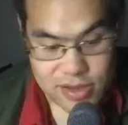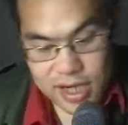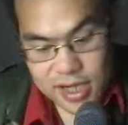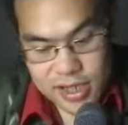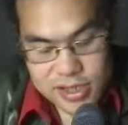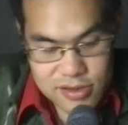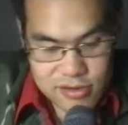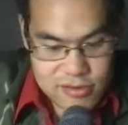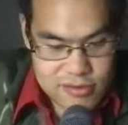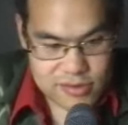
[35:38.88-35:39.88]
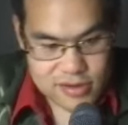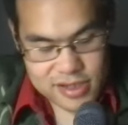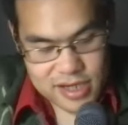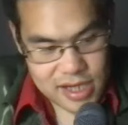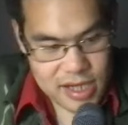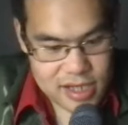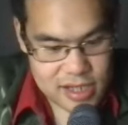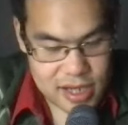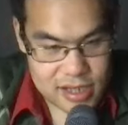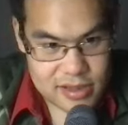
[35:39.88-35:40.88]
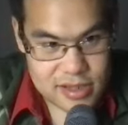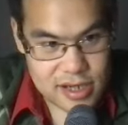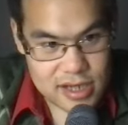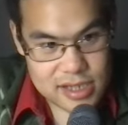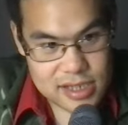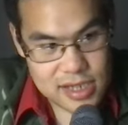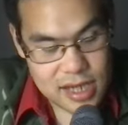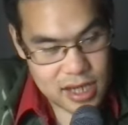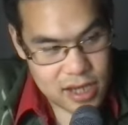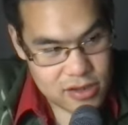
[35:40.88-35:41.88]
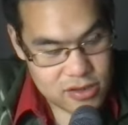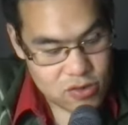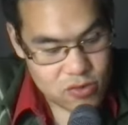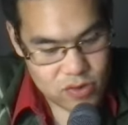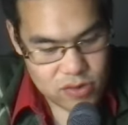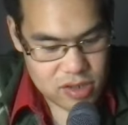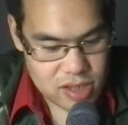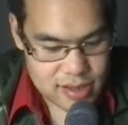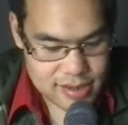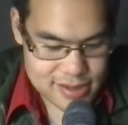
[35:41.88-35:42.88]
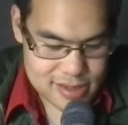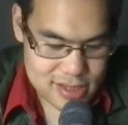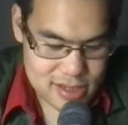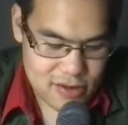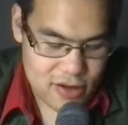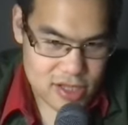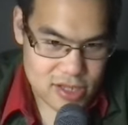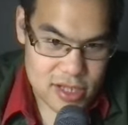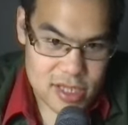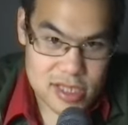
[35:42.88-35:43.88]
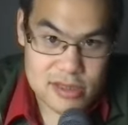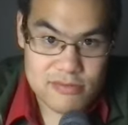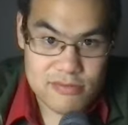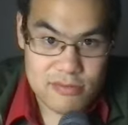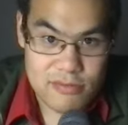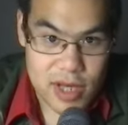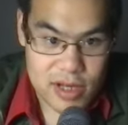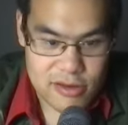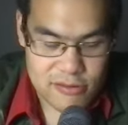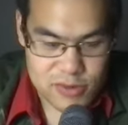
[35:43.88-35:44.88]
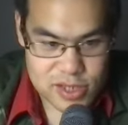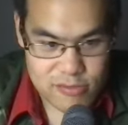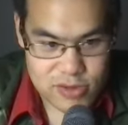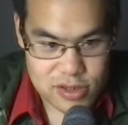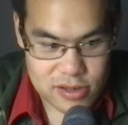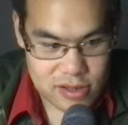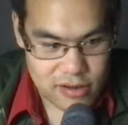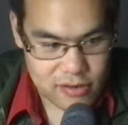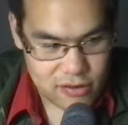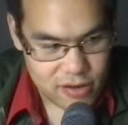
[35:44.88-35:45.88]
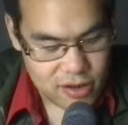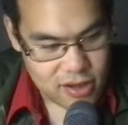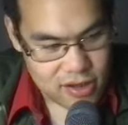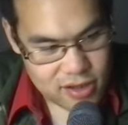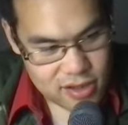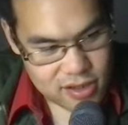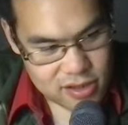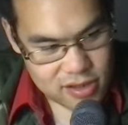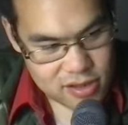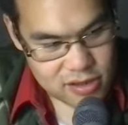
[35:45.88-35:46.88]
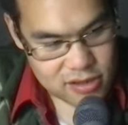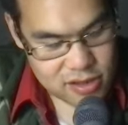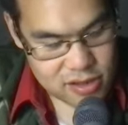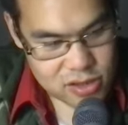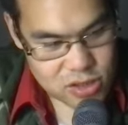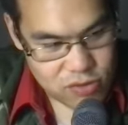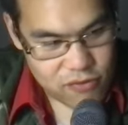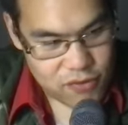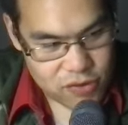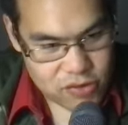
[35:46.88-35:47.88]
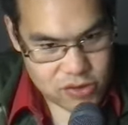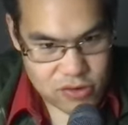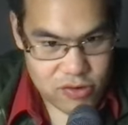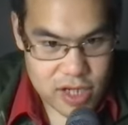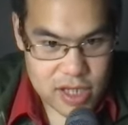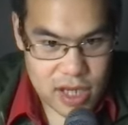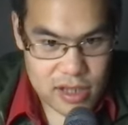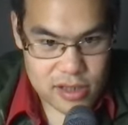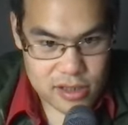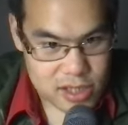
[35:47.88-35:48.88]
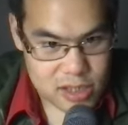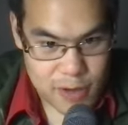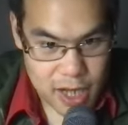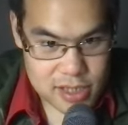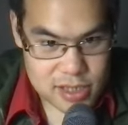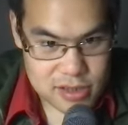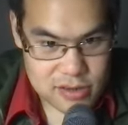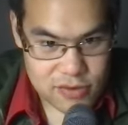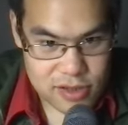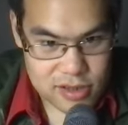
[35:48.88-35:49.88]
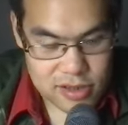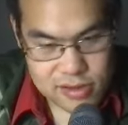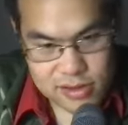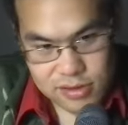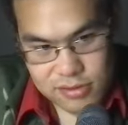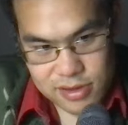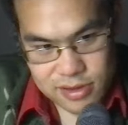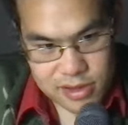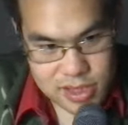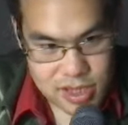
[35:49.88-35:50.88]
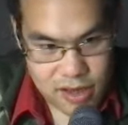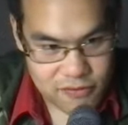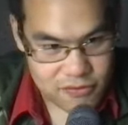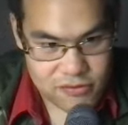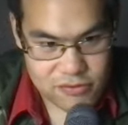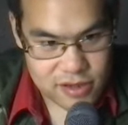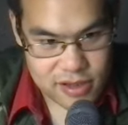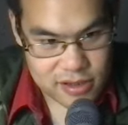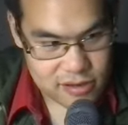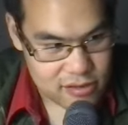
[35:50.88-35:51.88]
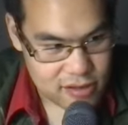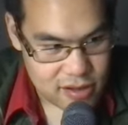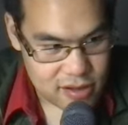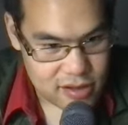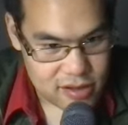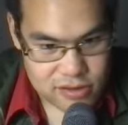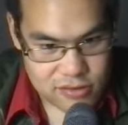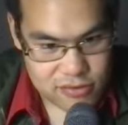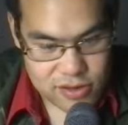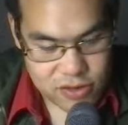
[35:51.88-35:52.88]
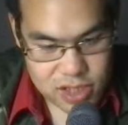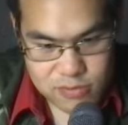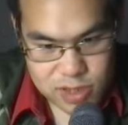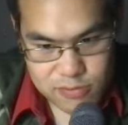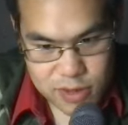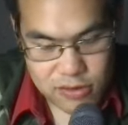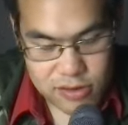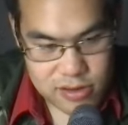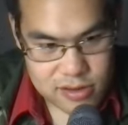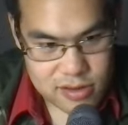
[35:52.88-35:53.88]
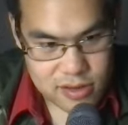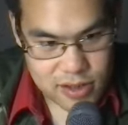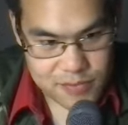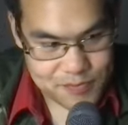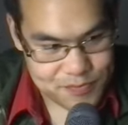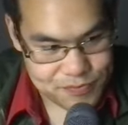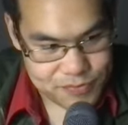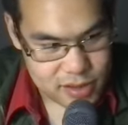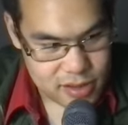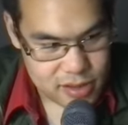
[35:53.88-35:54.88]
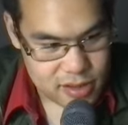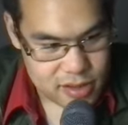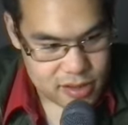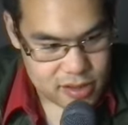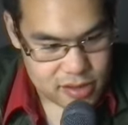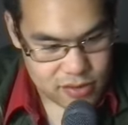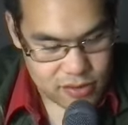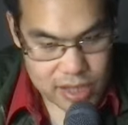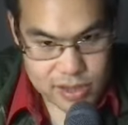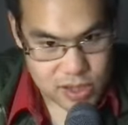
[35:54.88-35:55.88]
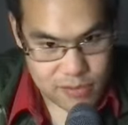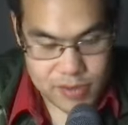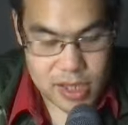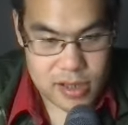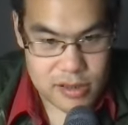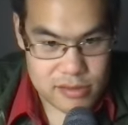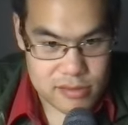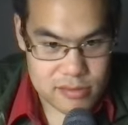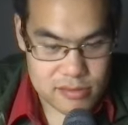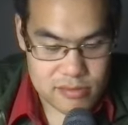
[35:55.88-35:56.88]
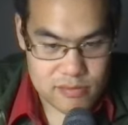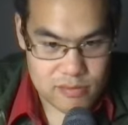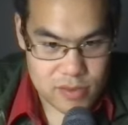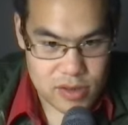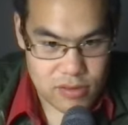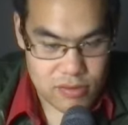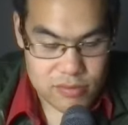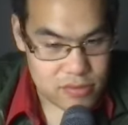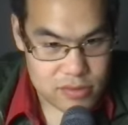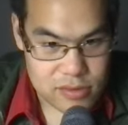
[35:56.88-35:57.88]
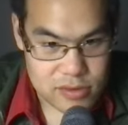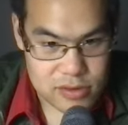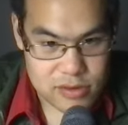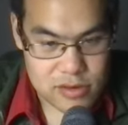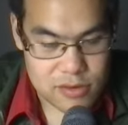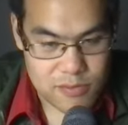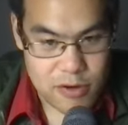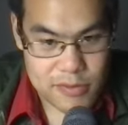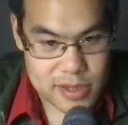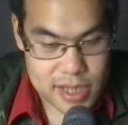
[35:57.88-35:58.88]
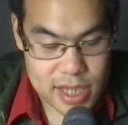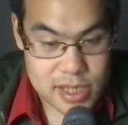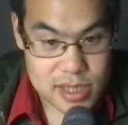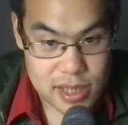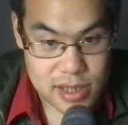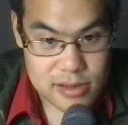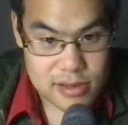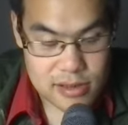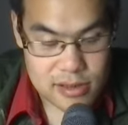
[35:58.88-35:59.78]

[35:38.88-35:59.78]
in any case, and that, so okay, so let's make this presumption that there's no further Ukraine aid that gets passed, right? That the snafu and during the Christmas period, ends up being, you know, the permanent end state.